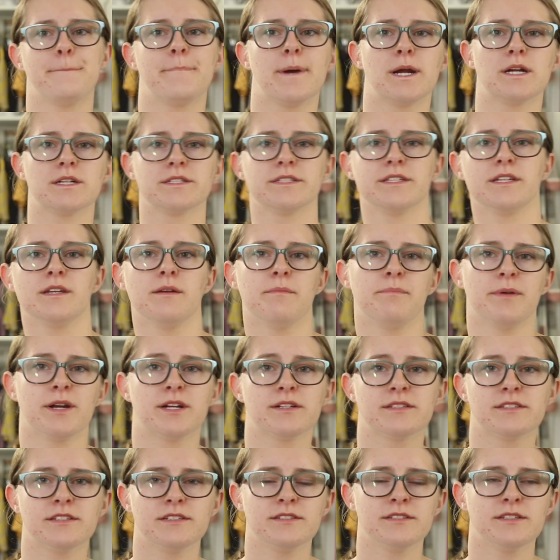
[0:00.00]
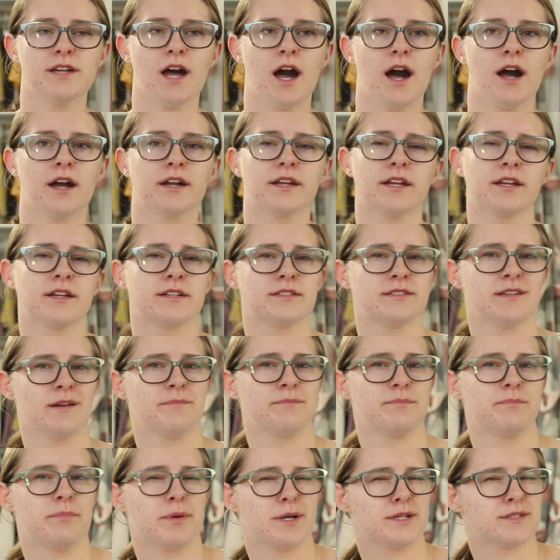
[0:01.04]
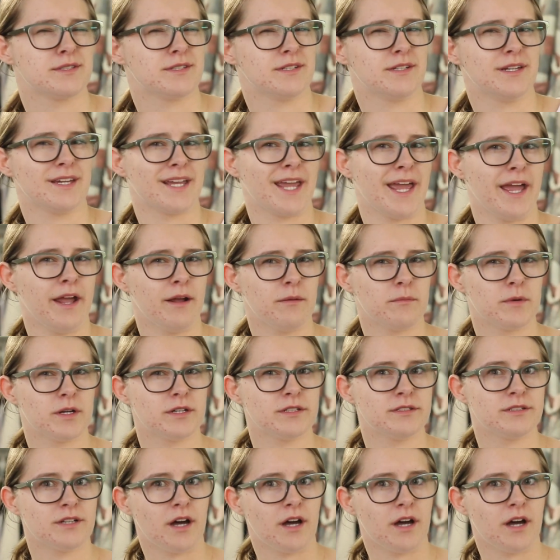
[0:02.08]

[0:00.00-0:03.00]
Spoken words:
person-to-person talk, except person-to-camera